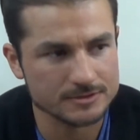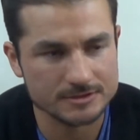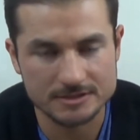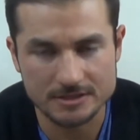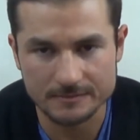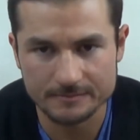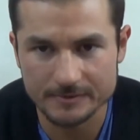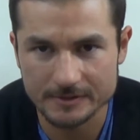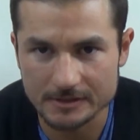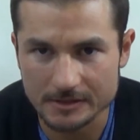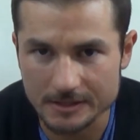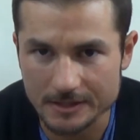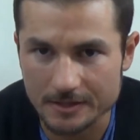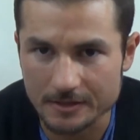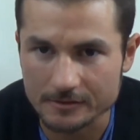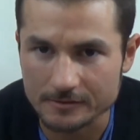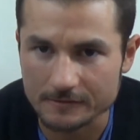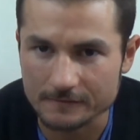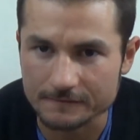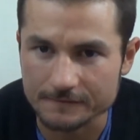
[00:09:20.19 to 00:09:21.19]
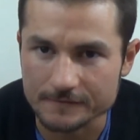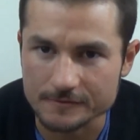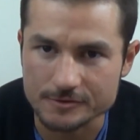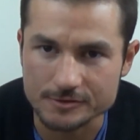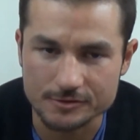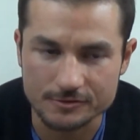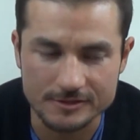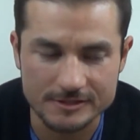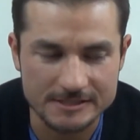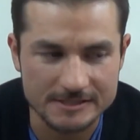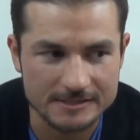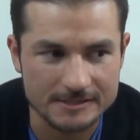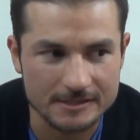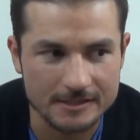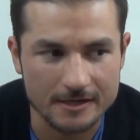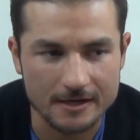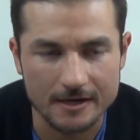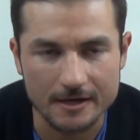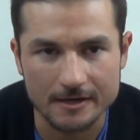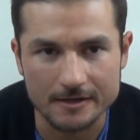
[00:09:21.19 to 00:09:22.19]
typically aren't the food choices
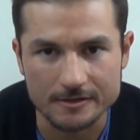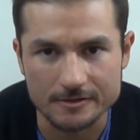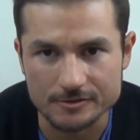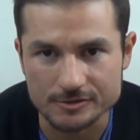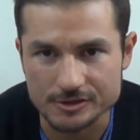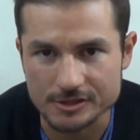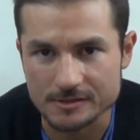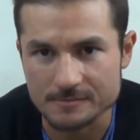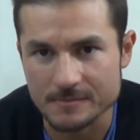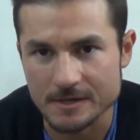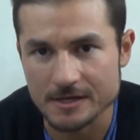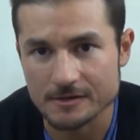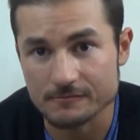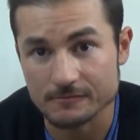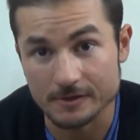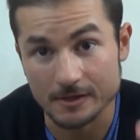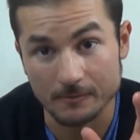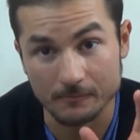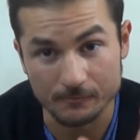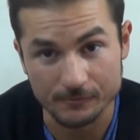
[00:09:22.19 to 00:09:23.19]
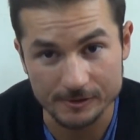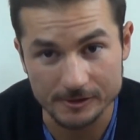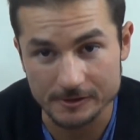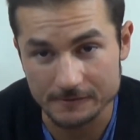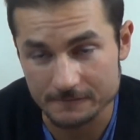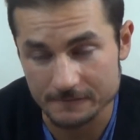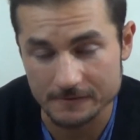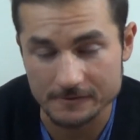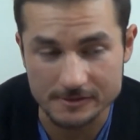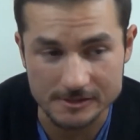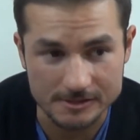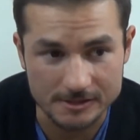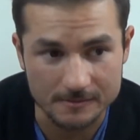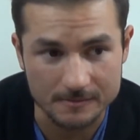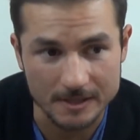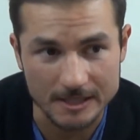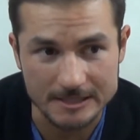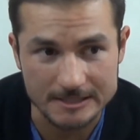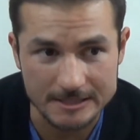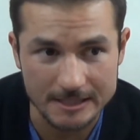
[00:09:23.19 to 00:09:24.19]
that I usually make when I'm really focused on
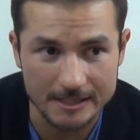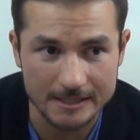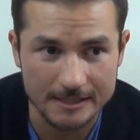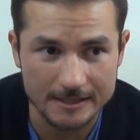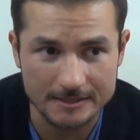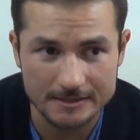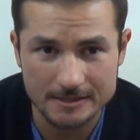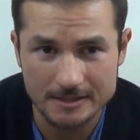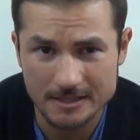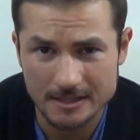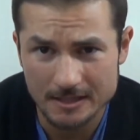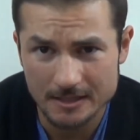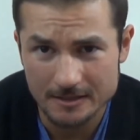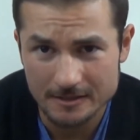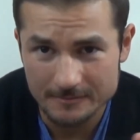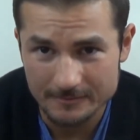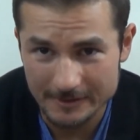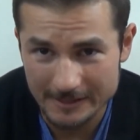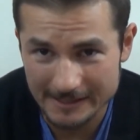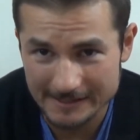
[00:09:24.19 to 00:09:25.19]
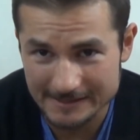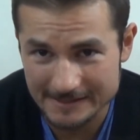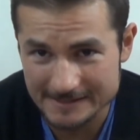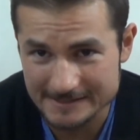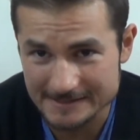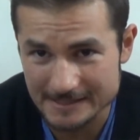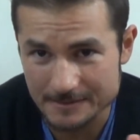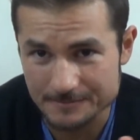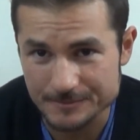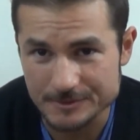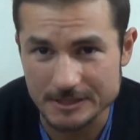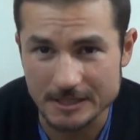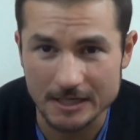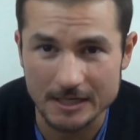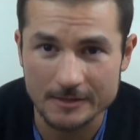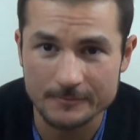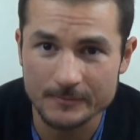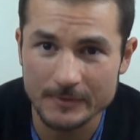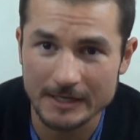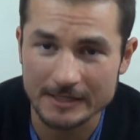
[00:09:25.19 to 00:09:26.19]
my diet, but at the same
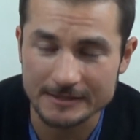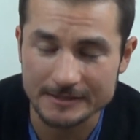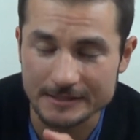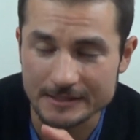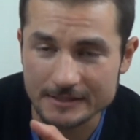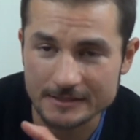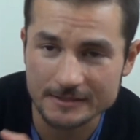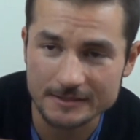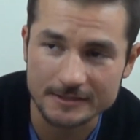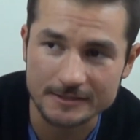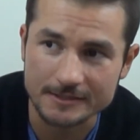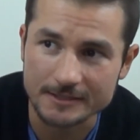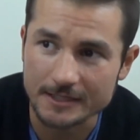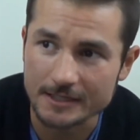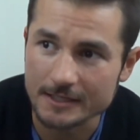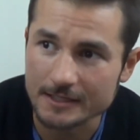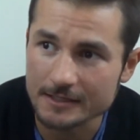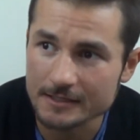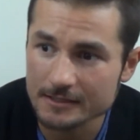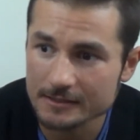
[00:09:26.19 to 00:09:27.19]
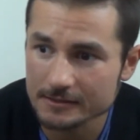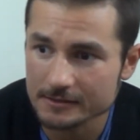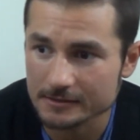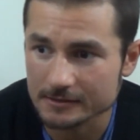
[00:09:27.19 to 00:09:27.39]
time, at the end of the day,